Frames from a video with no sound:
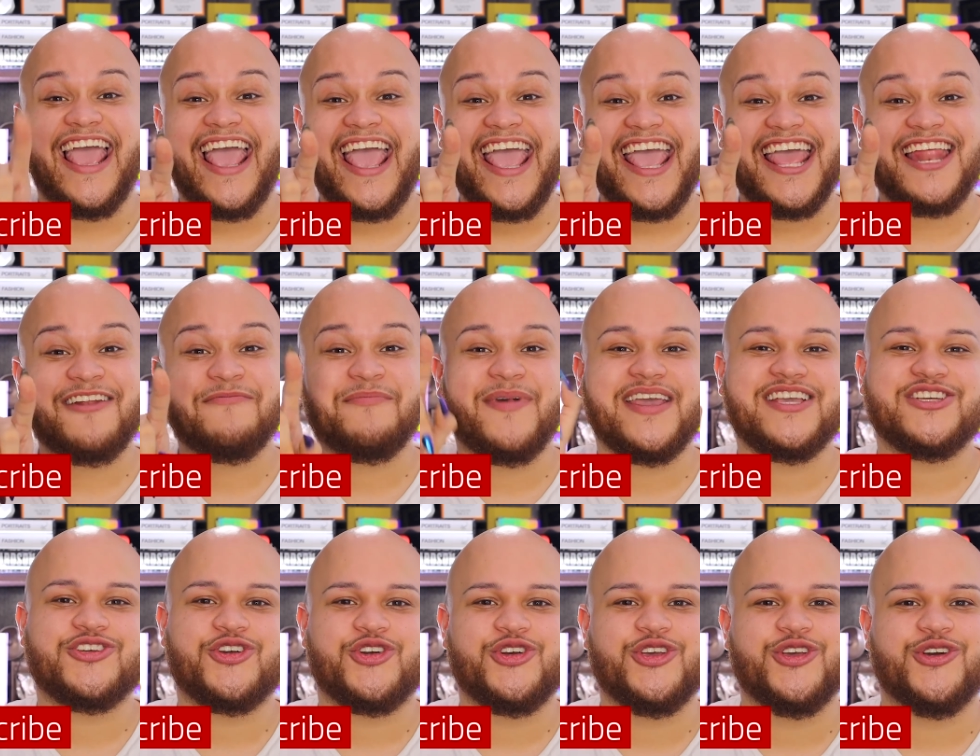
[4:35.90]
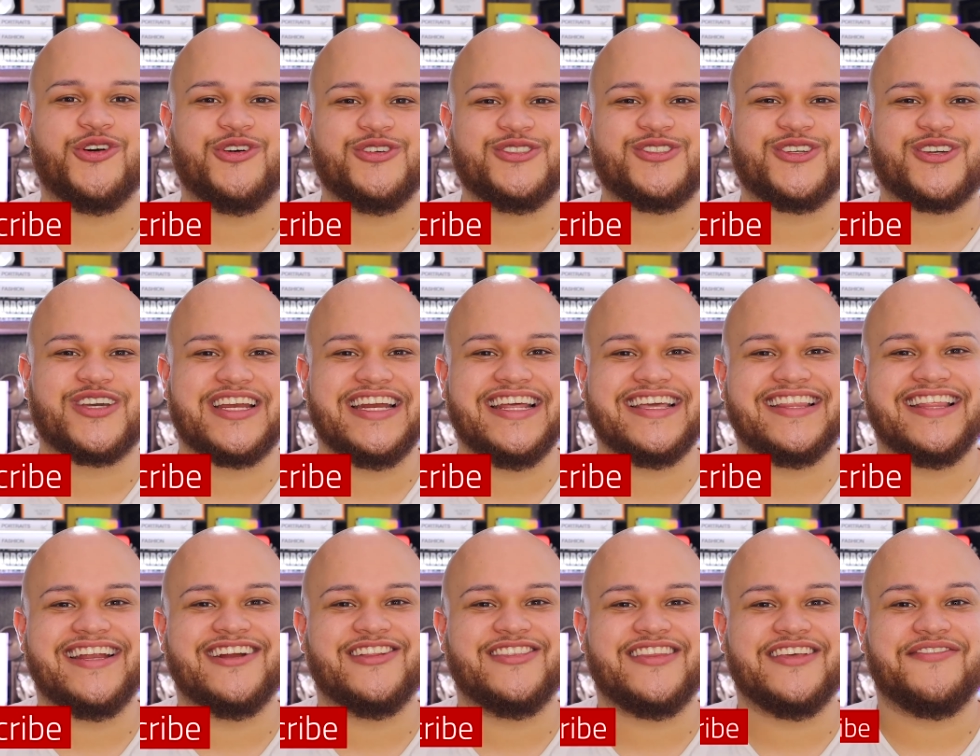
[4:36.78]
and make sure you also click
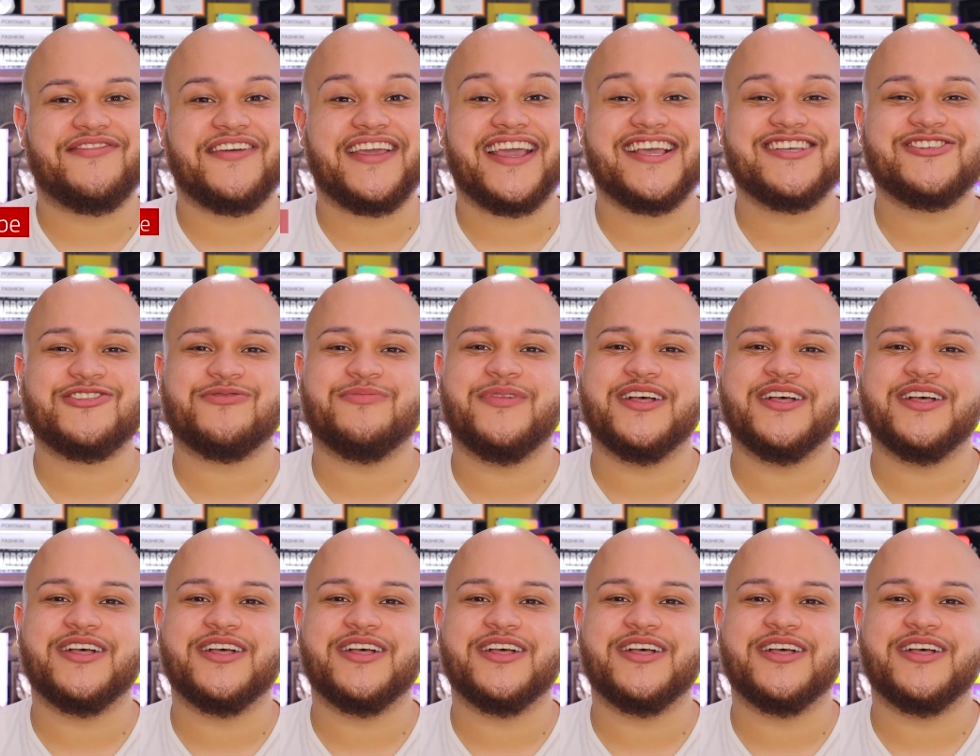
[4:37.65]
the notification